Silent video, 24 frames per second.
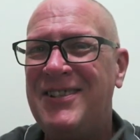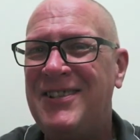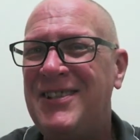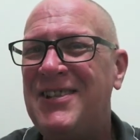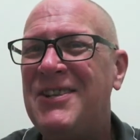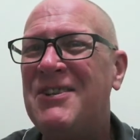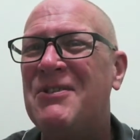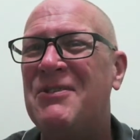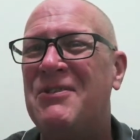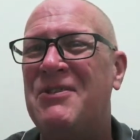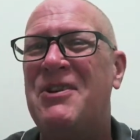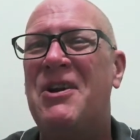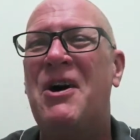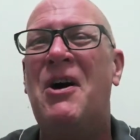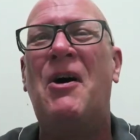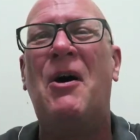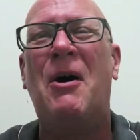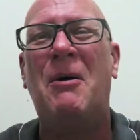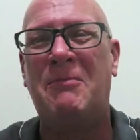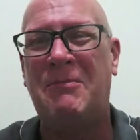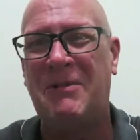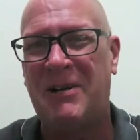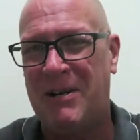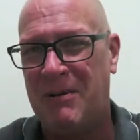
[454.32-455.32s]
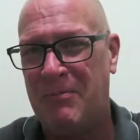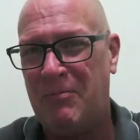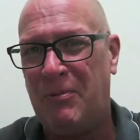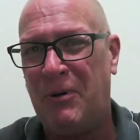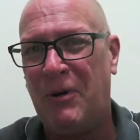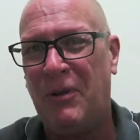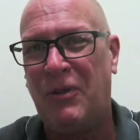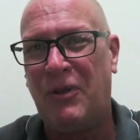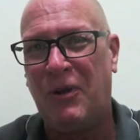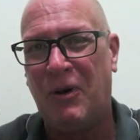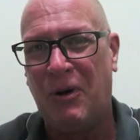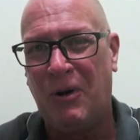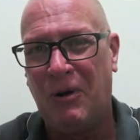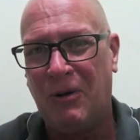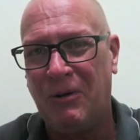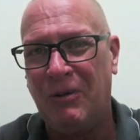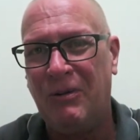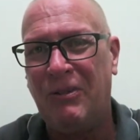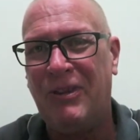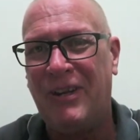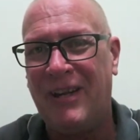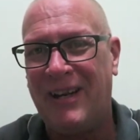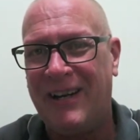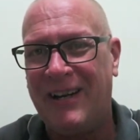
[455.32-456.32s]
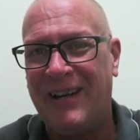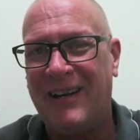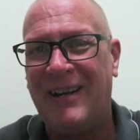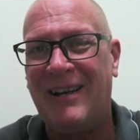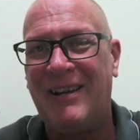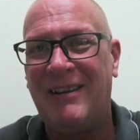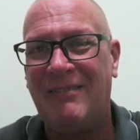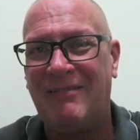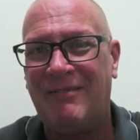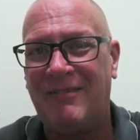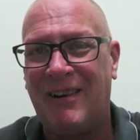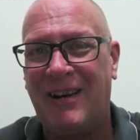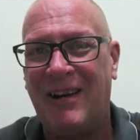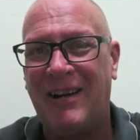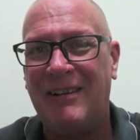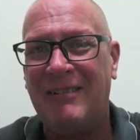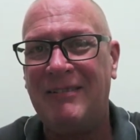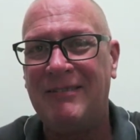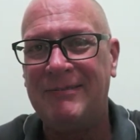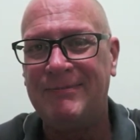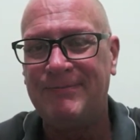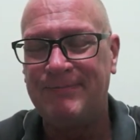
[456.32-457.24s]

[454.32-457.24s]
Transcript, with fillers: You know I'm gonna put the whole thing in, right?